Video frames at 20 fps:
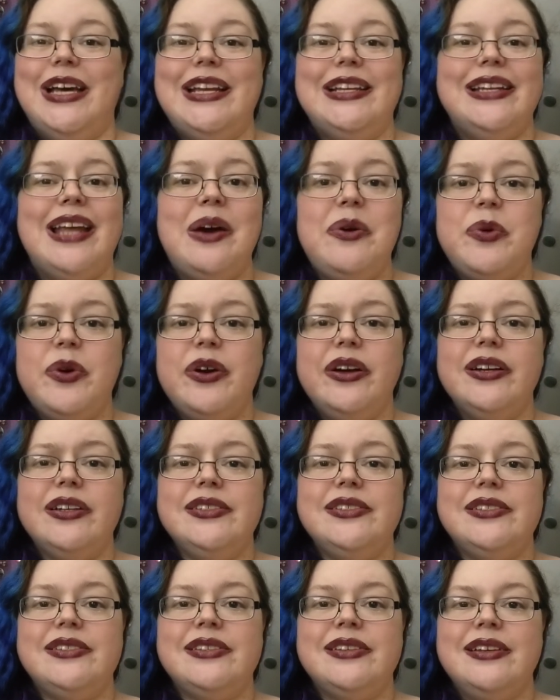aid
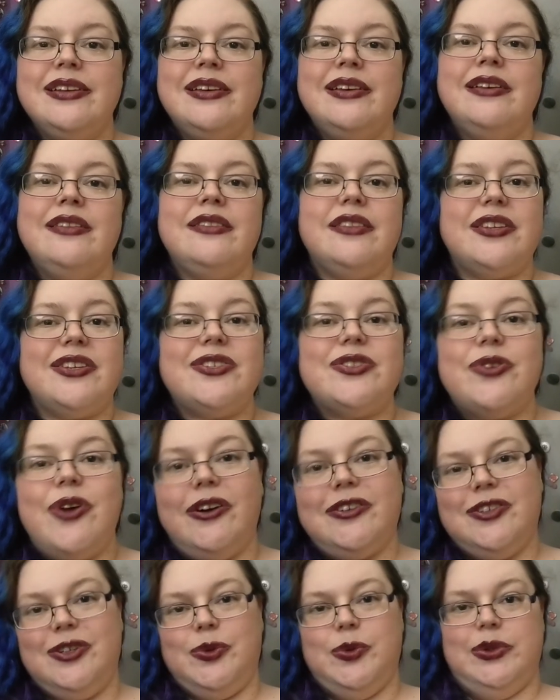networks, the
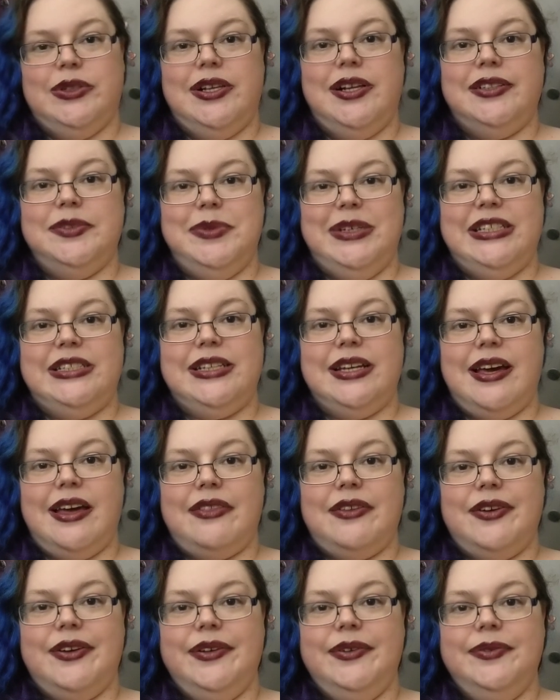stronger we'll all be
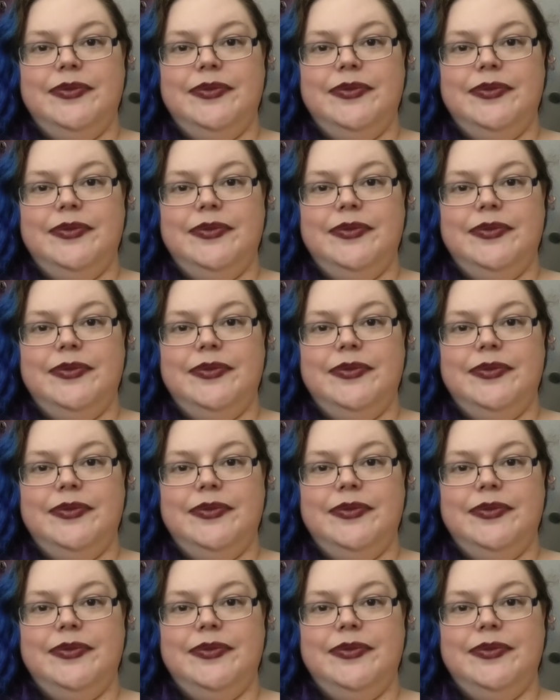together.